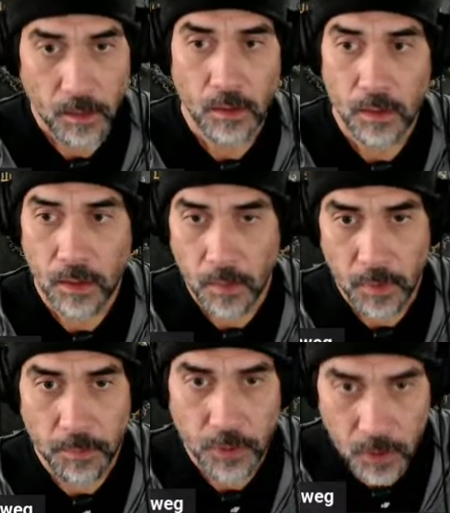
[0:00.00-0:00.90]
Then I'm going
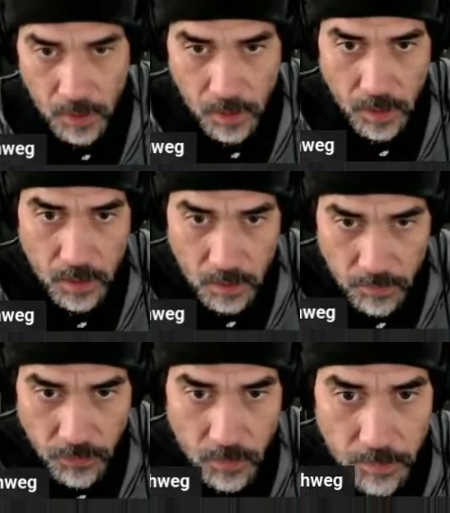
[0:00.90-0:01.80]
to put a link in
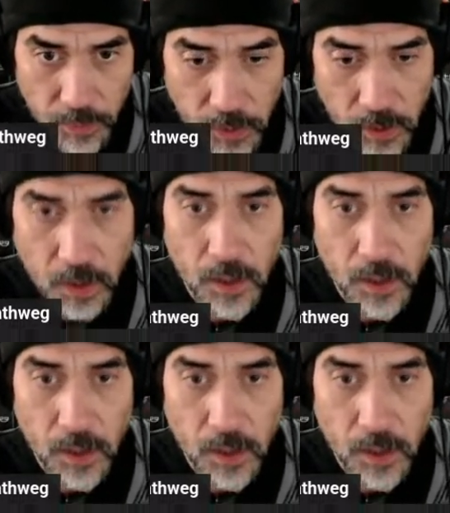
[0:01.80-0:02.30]
for the book.